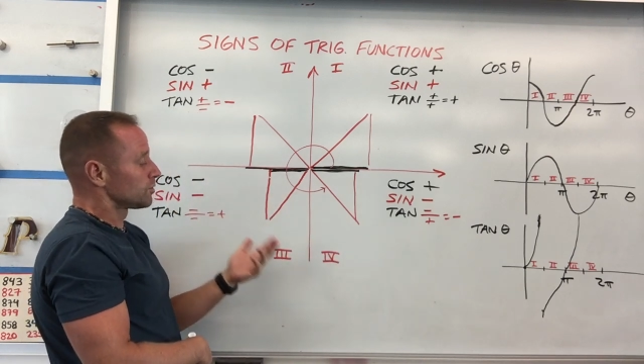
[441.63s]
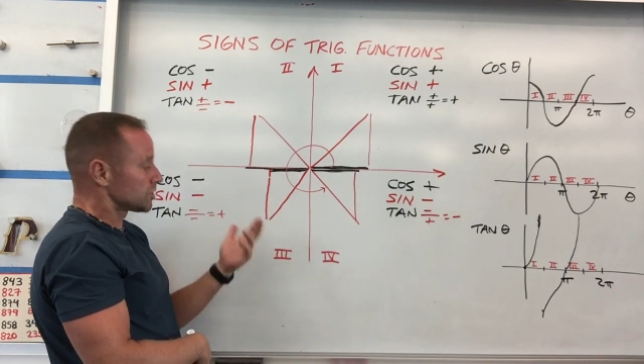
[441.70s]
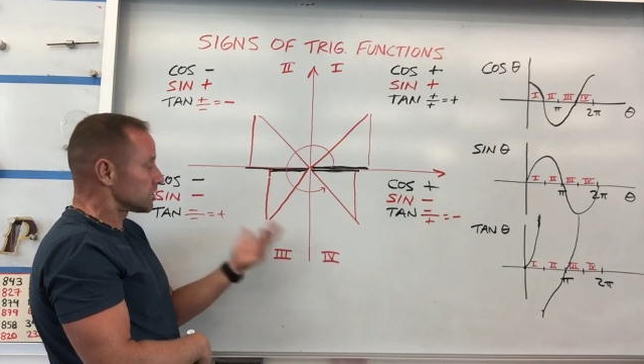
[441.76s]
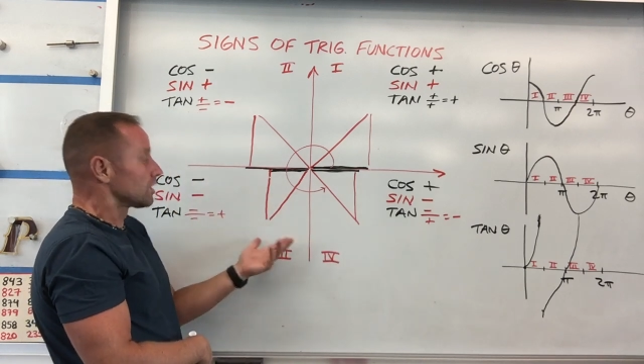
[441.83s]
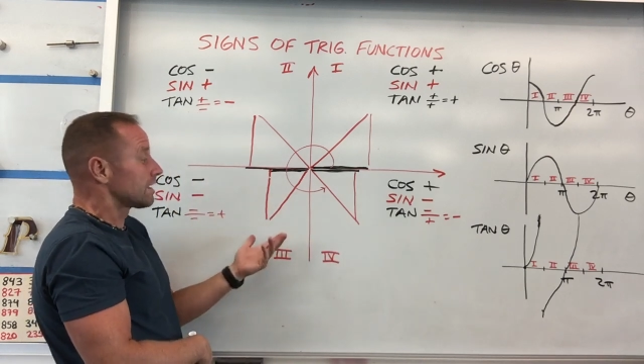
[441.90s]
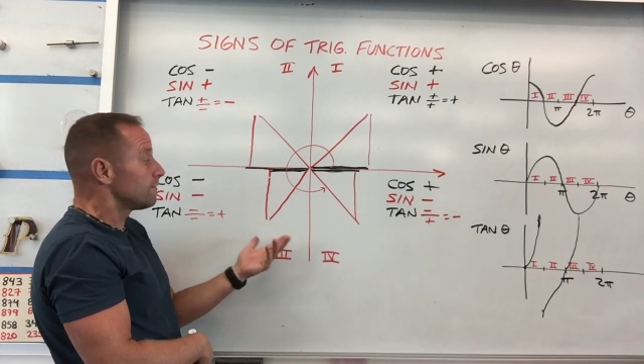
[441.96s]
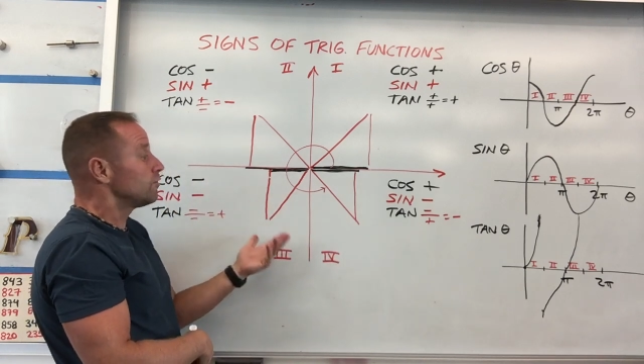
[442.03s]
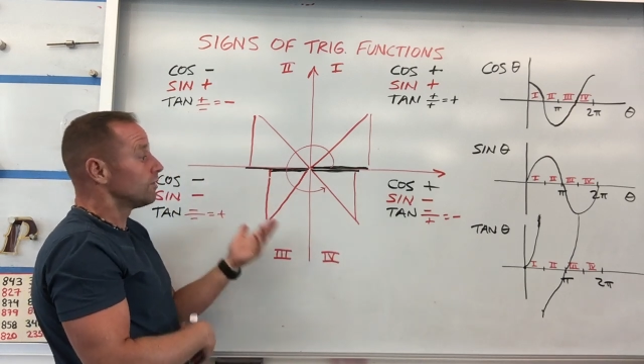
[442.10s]
will
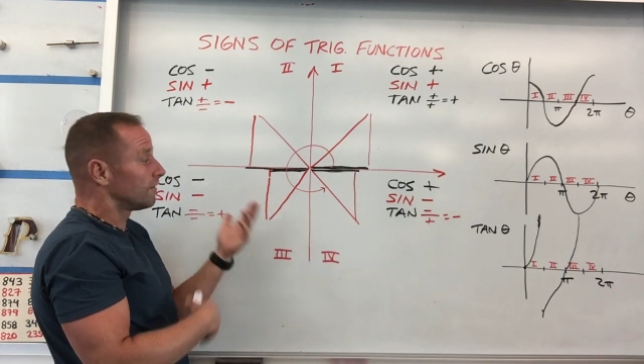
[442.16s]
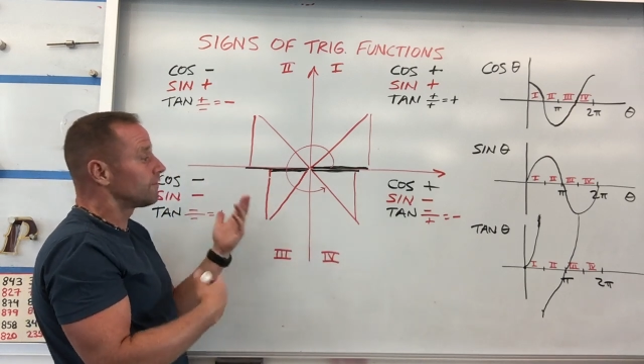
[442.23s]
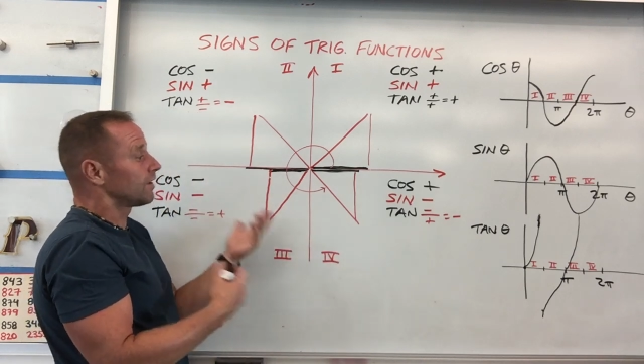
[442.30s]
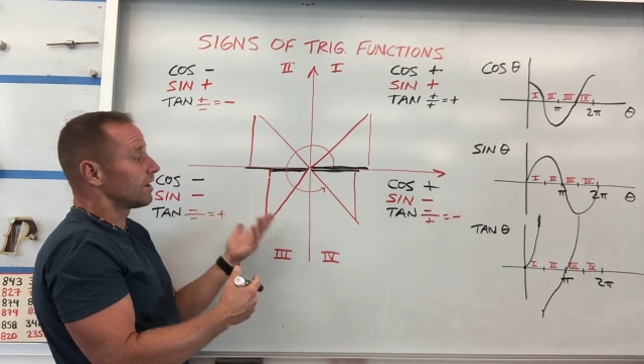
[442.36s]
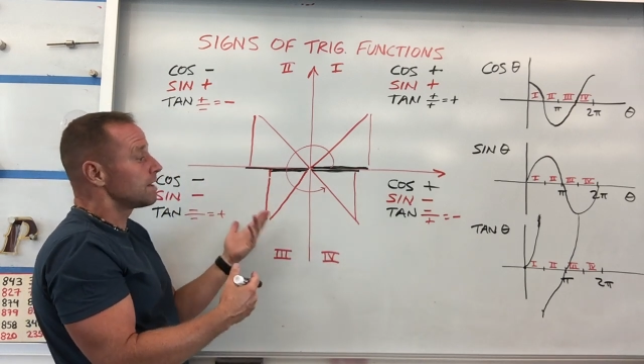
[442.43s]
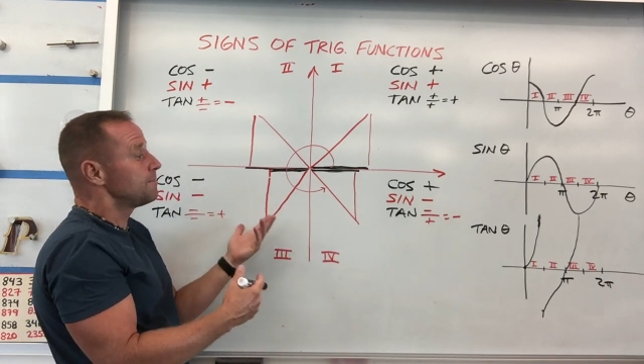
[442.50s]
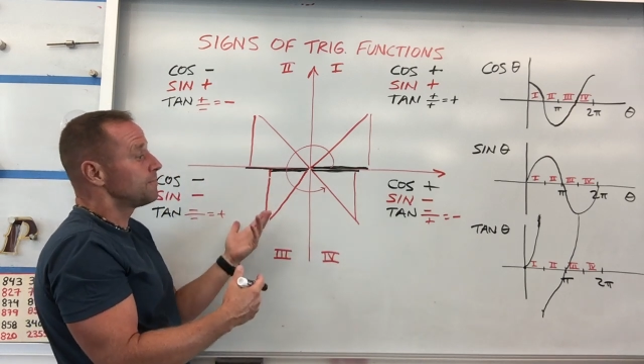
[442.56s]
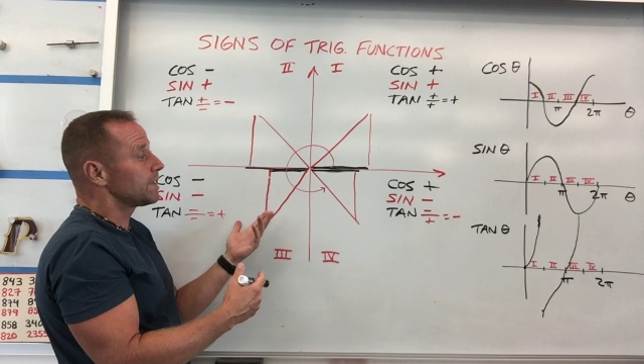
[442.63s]
still give you a
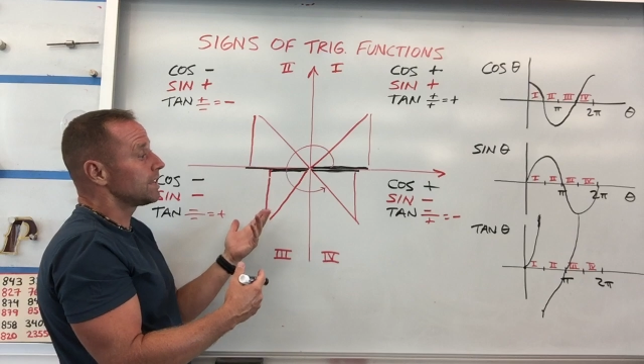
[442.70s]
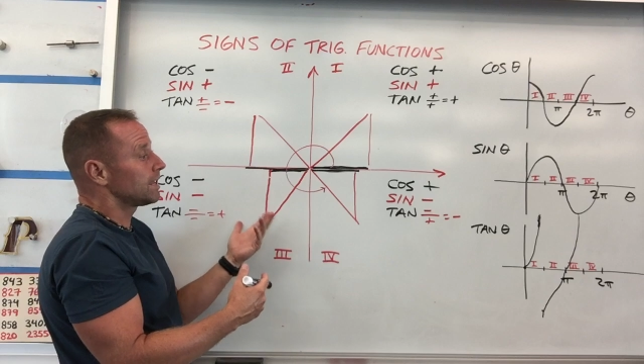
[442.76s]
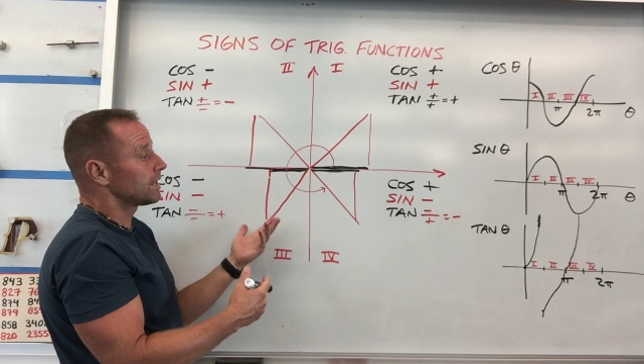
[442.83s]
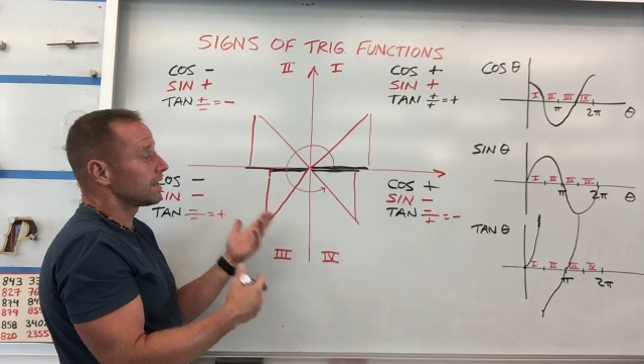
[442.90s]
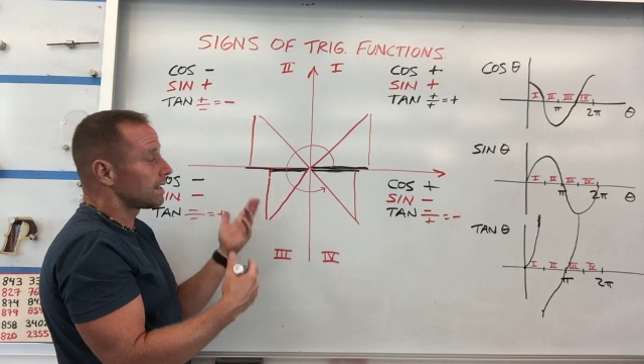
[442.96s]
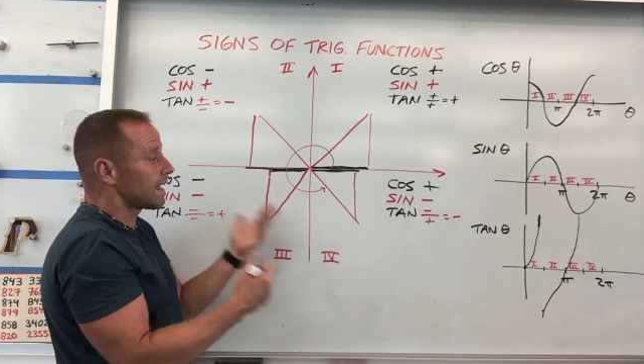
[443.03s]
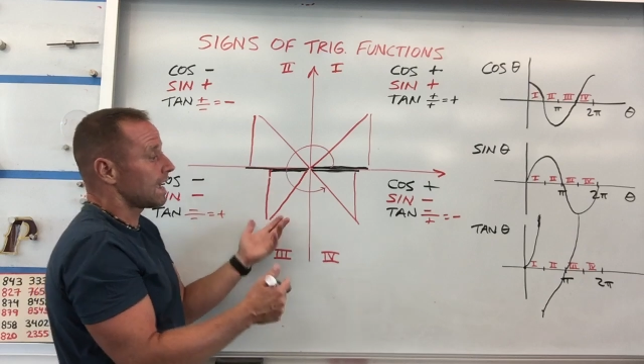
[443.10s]
very big